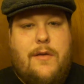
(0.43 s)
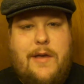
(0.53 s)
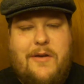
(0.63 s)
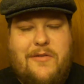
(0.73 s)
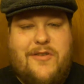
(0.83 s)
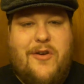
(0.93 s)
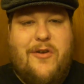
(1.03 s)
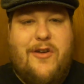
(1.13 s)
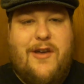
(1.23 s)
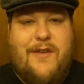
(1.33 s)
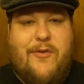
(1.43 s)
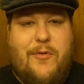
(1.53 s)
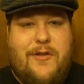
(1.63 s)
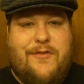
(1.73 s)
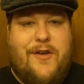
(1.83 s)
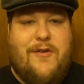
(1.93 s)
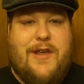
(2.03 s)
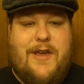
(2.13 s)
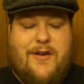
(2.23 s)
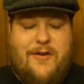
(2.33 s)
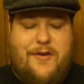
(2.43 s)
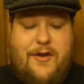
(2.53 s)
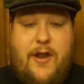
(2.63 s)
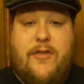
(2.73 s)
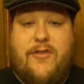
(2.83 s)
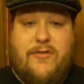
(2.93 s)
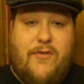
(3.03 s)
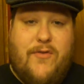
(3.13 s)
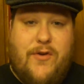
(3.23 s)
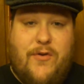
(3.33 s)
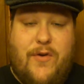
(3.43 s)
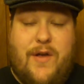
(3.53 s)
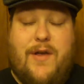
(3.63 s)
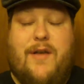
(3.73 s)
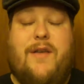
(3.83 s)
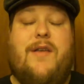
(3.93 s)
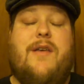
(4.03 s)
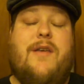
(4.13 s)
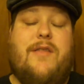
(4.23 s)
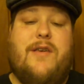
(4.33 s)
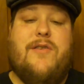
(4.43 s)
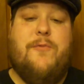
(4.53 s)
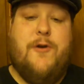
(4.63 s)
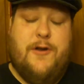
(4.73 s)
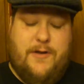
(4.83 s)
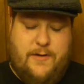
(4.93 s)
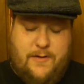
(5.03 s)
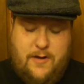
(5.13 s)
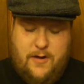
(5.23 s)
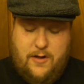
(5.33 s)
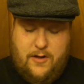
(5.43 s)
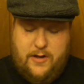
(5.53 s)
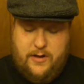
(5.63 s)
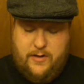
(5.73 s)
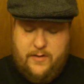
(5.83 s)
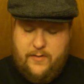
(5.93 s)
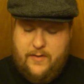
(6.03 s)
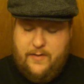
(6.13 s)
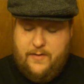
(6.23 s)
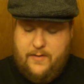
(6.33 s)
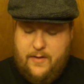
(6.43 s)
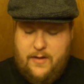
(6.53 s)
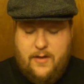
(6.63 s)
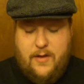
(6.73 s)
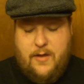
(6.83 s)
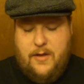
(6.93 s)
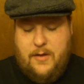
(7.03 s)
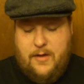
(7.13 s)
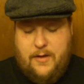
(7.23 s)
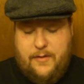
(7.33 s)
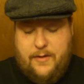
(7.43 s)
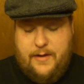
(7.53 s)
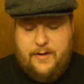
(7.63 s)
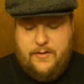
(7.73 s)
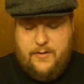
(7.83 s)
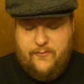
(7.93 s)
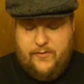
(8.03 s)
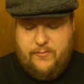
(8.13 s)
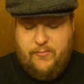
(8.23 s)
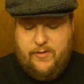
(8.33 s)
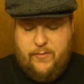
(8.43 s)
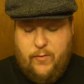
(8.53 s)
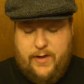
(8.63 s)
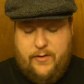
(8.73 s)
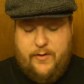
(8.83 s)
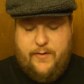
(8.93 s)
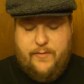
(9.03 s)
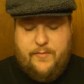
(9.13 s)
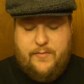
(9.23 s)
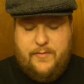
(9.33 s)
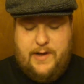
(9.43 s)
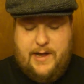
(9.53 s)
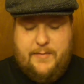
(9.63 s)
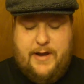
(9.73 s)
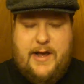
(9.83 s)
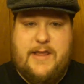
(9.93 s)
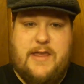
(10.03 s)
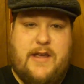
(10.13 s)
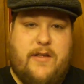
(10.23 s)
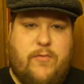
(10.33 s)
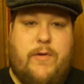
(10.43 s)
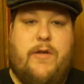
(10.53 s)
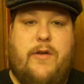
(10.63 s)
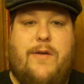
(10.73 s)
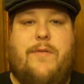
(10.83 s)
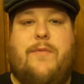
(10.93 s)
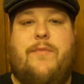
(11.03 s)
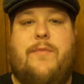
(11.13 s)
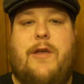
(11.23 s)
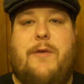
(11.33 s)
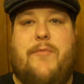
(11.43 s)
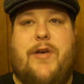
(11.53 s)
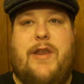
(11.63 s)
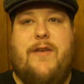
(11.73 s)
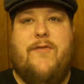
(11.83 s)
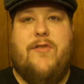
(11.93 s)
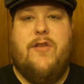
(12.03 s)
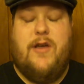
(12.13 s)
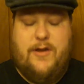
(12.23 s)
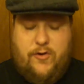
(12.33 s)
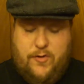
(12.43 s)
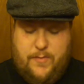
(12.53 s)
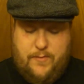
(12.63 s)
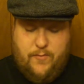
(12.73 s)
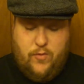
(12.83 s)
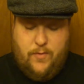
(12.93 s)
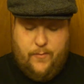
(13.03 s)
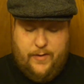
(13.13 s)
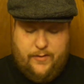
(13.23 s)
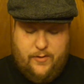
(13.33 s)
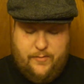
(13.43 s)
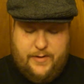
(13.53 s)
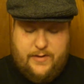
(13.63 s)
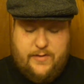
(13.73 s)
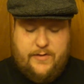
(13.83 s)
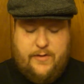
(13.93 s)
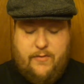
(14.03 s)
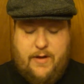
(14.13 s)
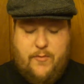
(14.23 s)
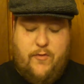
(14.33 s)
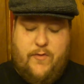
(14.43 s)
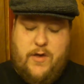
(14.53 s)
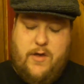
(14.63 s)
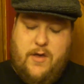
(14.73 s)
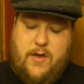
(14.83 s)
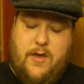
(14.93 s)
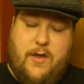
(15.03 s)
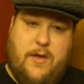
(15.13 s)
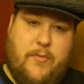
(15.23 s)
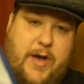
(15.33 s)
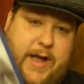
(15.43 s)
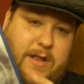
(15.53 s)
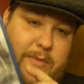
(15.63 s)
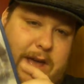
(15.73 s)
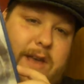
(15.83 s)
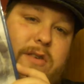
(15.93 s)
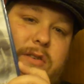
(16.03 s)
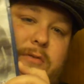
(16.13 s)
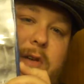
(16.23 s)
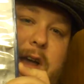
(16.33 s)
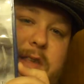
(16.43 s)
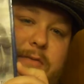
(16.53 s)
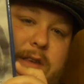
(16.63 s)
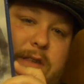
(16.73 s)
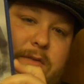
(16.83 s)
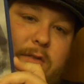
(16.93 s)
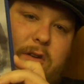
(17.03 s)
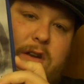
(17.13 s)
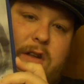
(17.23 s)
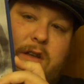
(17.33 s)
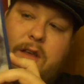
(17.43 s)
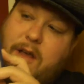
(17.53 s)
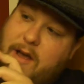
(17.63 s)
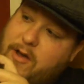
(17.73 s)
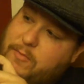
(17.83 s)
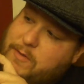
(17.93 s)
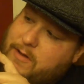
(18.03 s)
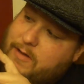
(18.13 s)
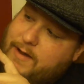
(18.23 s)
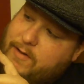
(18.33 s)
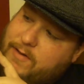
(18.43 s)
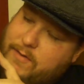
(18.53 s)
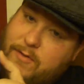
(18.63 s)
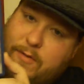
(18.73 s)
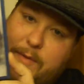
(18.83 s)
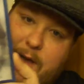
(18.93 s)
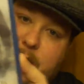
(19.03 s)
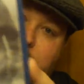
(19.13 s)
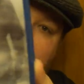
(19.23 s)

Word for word: Hey, what's going on, everyone? Tony here, another review. This one on the, I don't know if it's really well known. I mean, I think it's well known, but if it's not, it should be more well known because this is a great movie. Behind the Mask: The Rise of Leslie Vernon. I hope the glare isn't too bad.